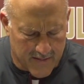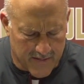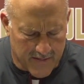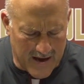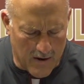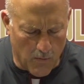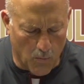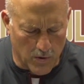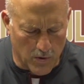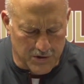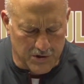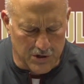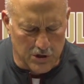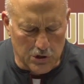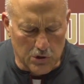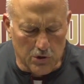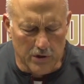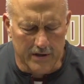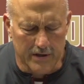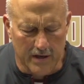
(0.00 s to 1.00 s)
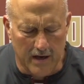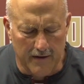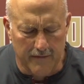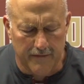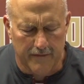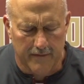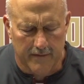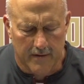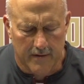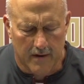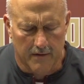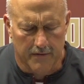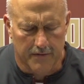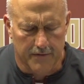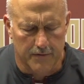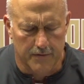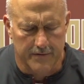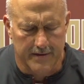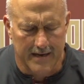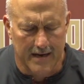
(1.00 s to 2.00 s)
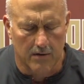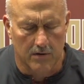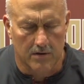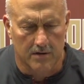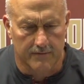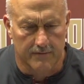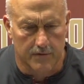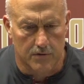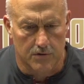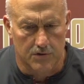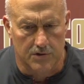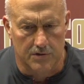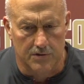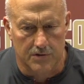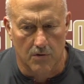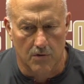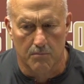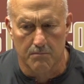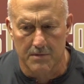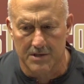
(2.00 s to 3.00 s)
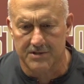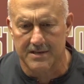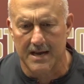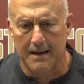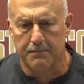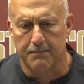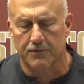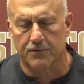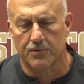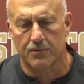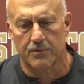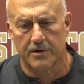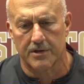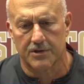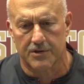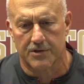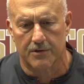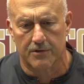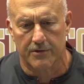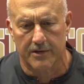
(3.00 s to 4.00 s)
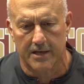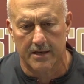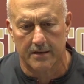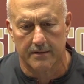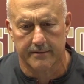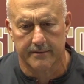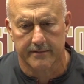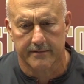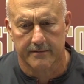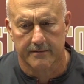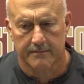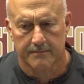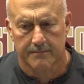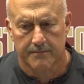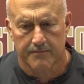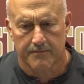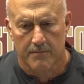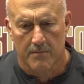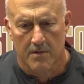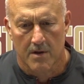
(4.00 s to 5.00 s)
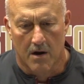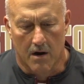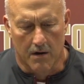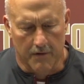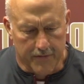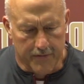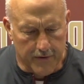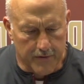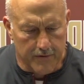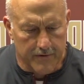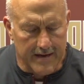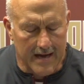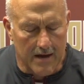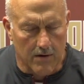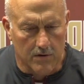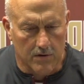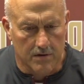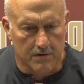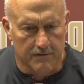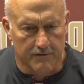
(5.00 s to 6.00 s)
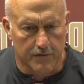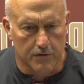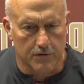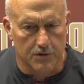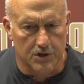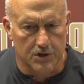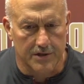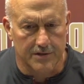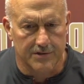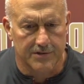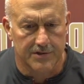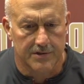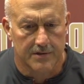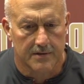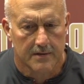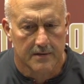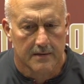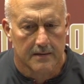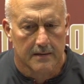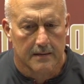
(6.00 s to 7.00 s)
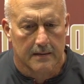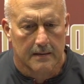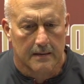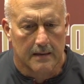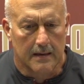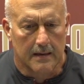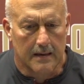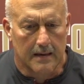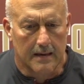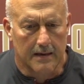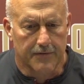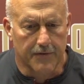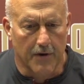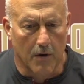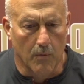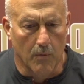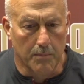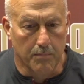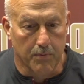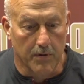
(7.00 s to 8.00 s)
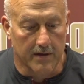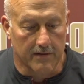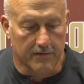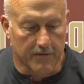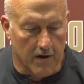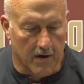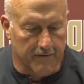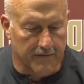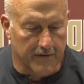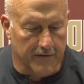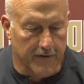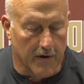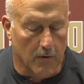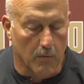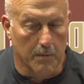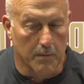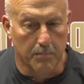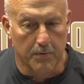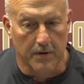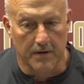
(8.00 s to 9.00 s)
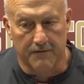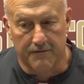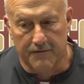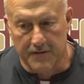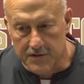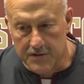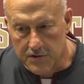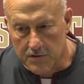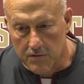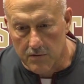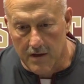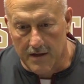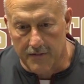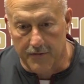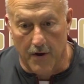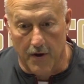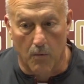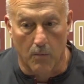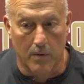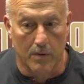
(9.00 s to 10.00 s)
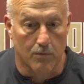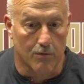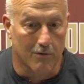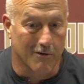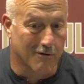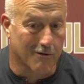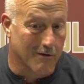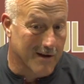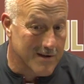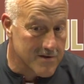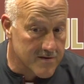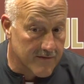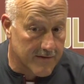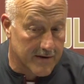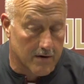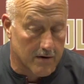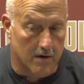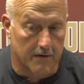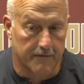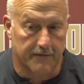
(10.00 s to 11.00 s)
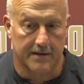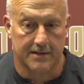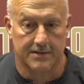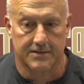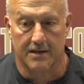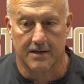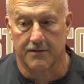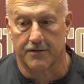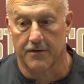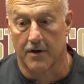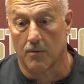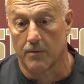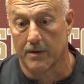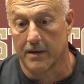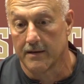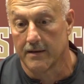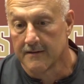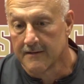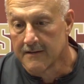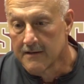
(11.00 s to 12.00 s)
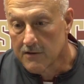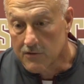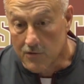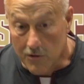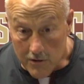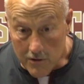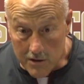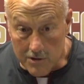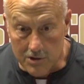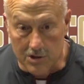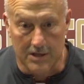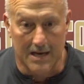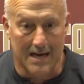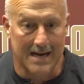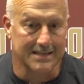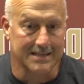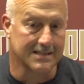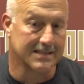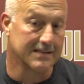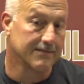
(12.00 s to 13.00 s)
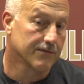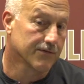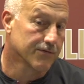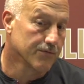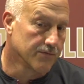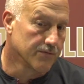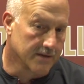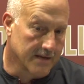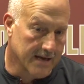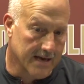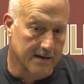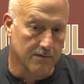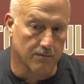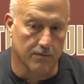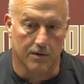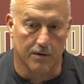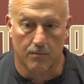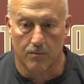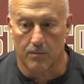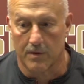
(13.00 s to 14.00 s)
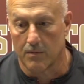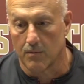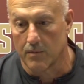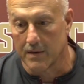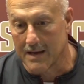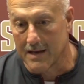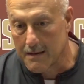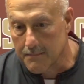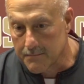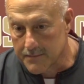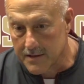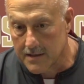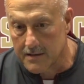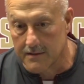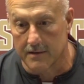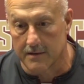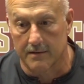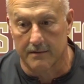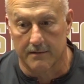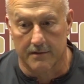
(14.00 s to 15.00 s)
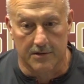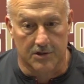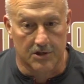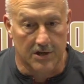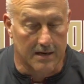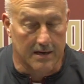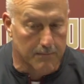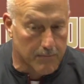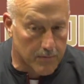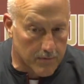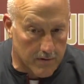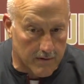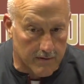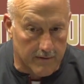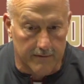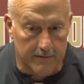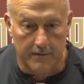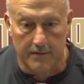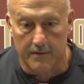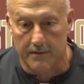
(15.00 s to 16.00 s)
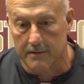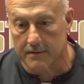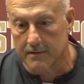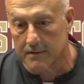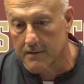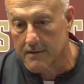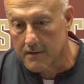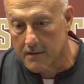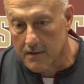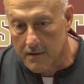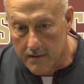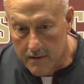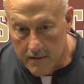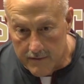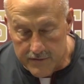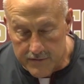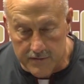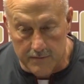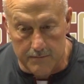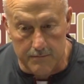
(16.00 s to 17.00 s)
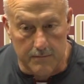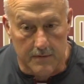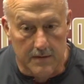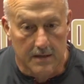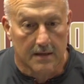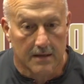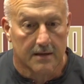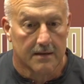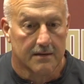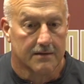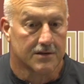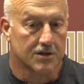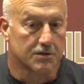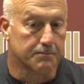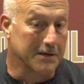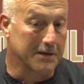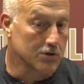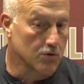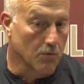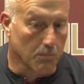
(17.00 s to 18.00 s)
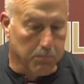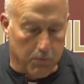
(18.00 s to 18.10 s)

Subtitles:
that wasn't good enough, our third down conversion. So missed opportunities early, our third down conversions. I thought we played tough. I thought we played physical. I thought we were aggressive on offense. I thought we took our shots even through the end. We emptied the chamber of some special